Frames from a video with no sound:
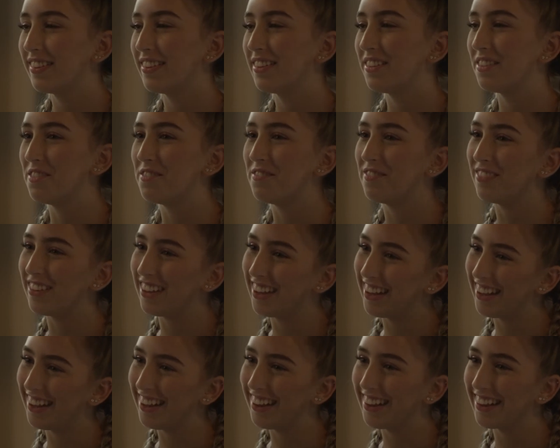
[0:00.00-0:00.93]
To
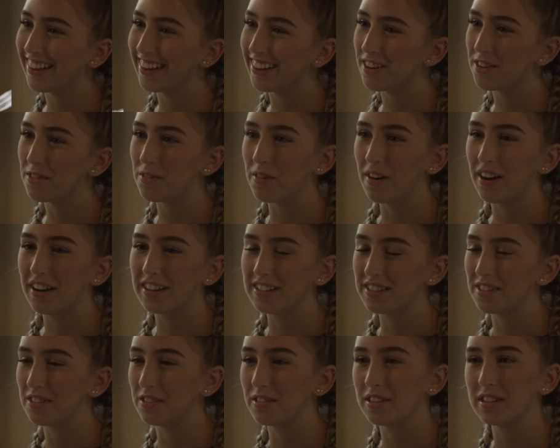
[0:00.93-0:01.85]
me, the
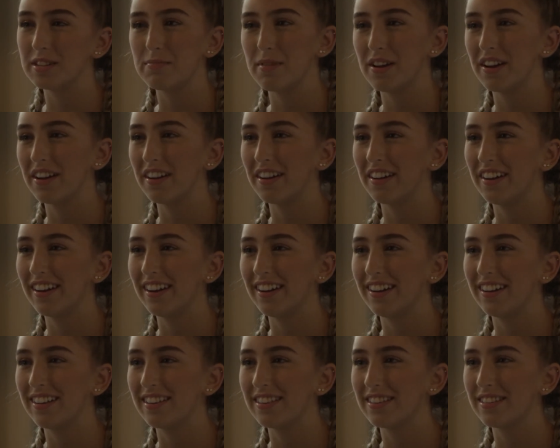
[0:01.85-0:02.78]
Cuozzo
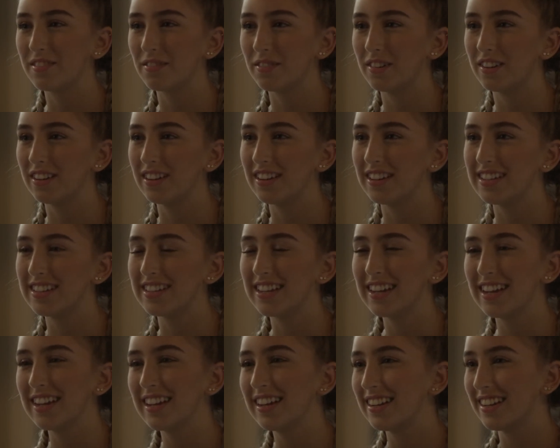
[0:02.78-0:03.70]
experience was
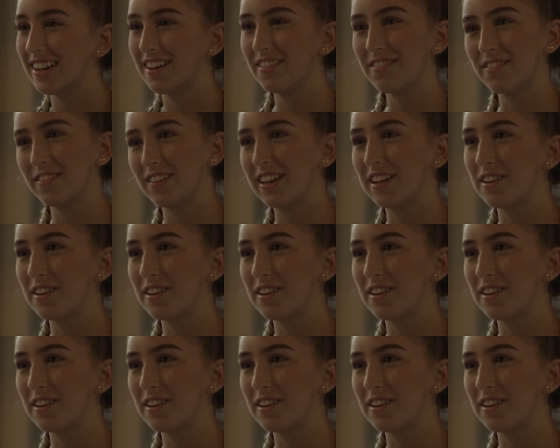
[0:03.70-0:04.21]
definitely